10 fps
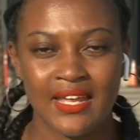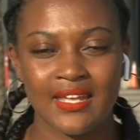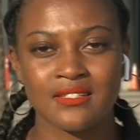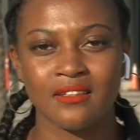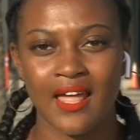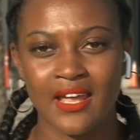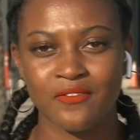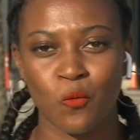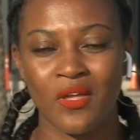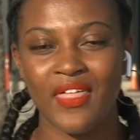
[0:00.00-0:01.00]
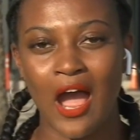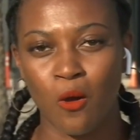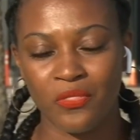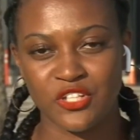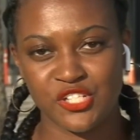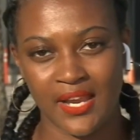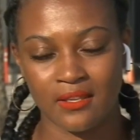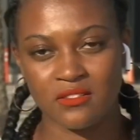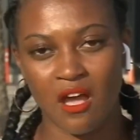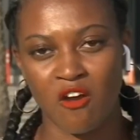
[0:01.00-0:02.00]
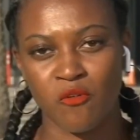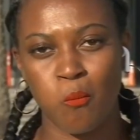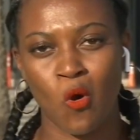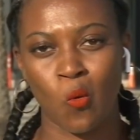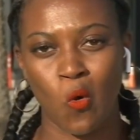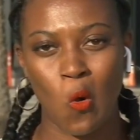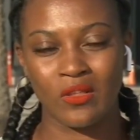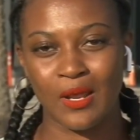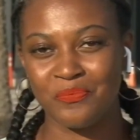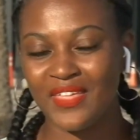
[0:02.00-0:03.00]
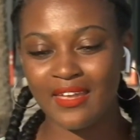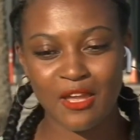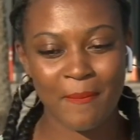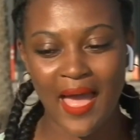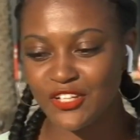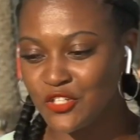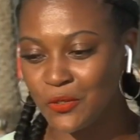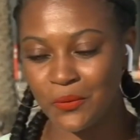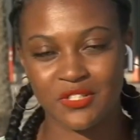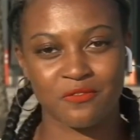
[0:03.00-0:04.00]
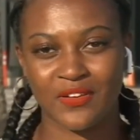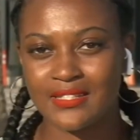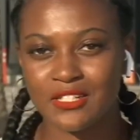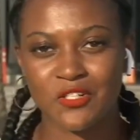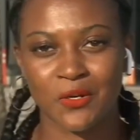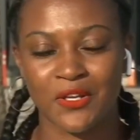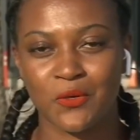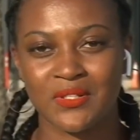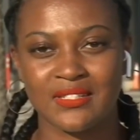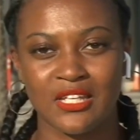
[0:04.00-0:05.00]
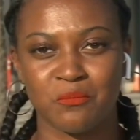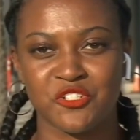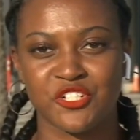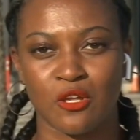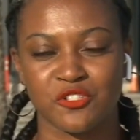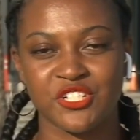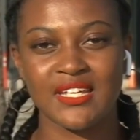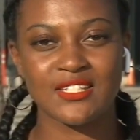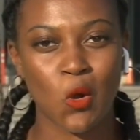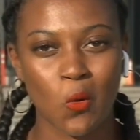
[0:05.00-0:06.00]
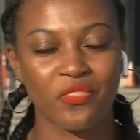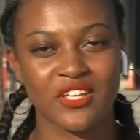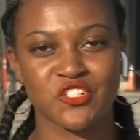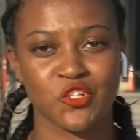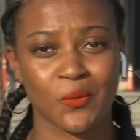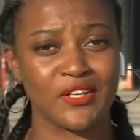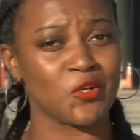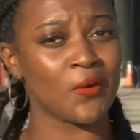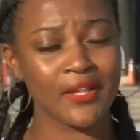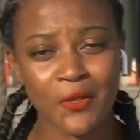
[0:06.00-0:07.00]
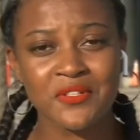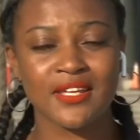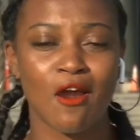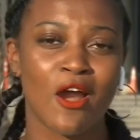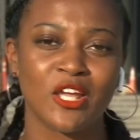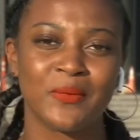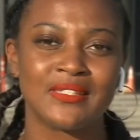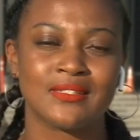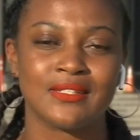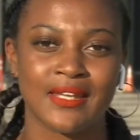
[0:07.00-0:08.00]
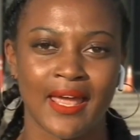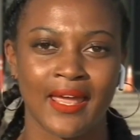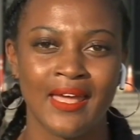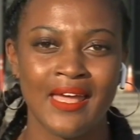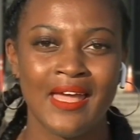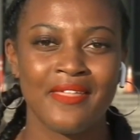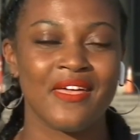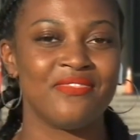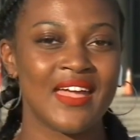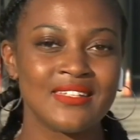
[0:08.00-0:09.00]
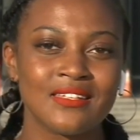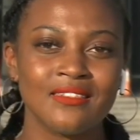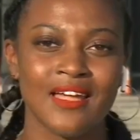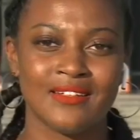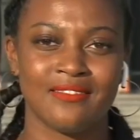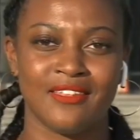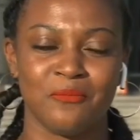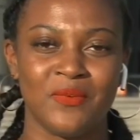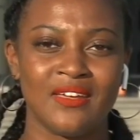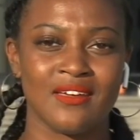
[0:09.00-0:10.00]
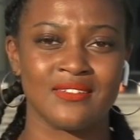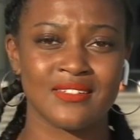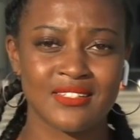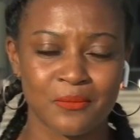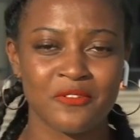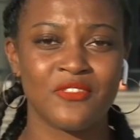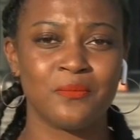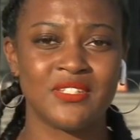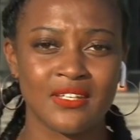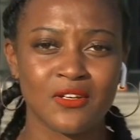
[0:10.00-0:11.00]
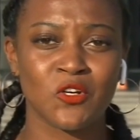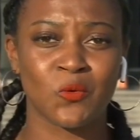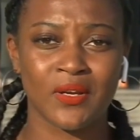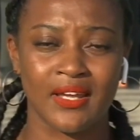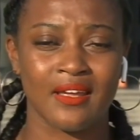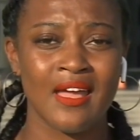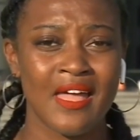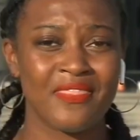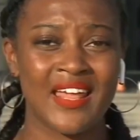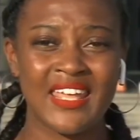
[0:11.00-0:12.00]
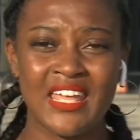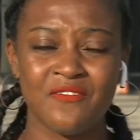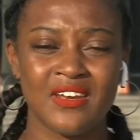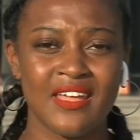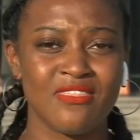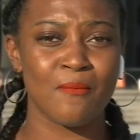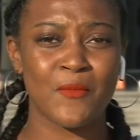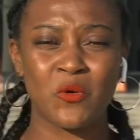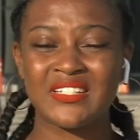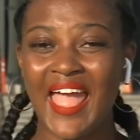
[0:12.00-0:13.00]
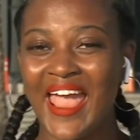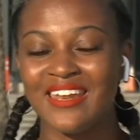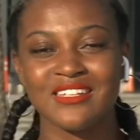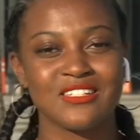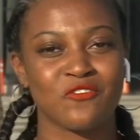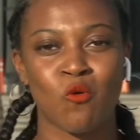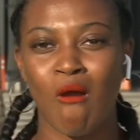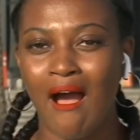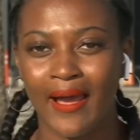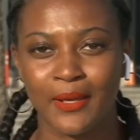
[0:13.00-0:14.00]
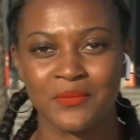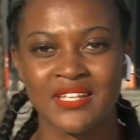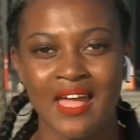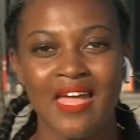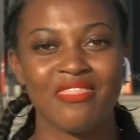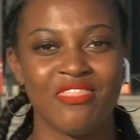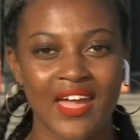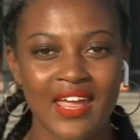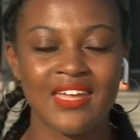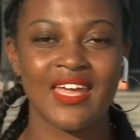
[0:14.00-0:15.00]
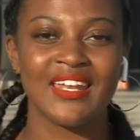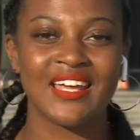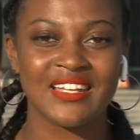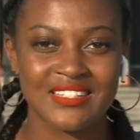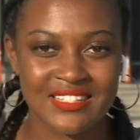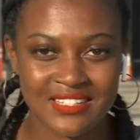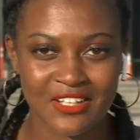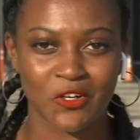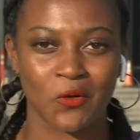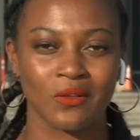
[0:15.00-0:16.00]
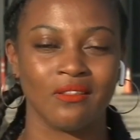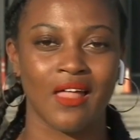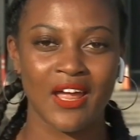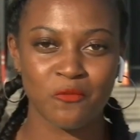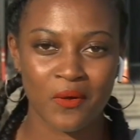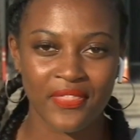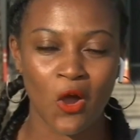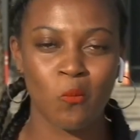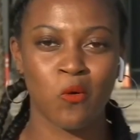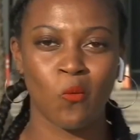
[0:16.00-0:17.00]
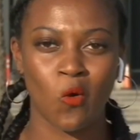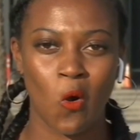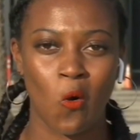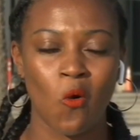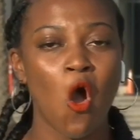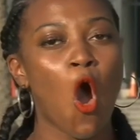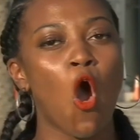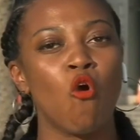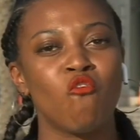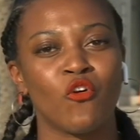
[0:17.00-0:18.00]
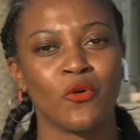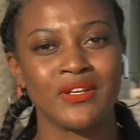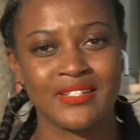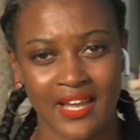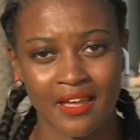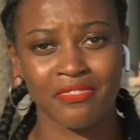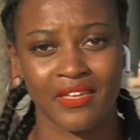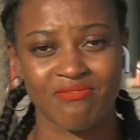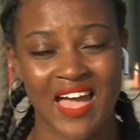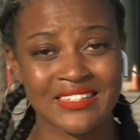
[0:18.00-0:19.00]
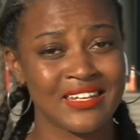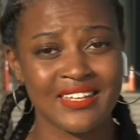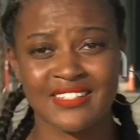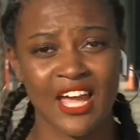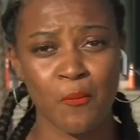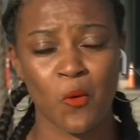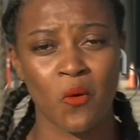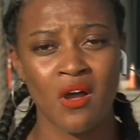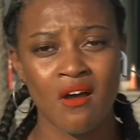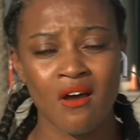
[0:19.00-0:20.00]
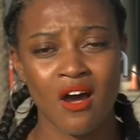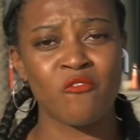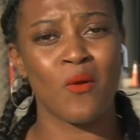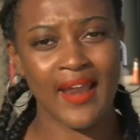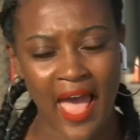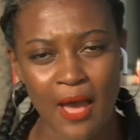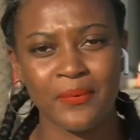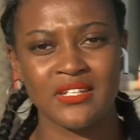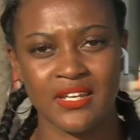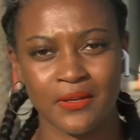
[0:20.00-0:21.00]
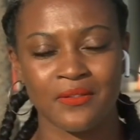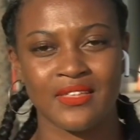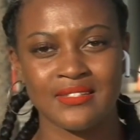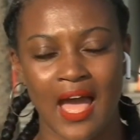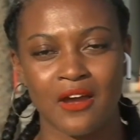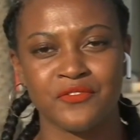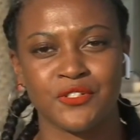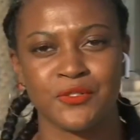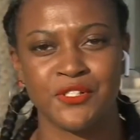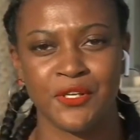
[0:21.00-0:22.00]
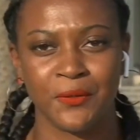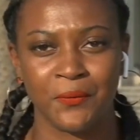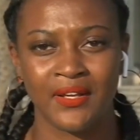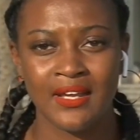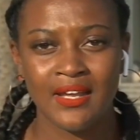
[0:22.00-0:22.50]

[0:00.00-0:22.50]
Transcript: is life without the chance of parole. And I'm thinking back to defense attorney Christine Michelle. She's told this jury during closing arguments today that they selected them because some of them did agree that even the most heinous of crimes, they can consider life without parole over death. And that's an example of what happened here this afternoon.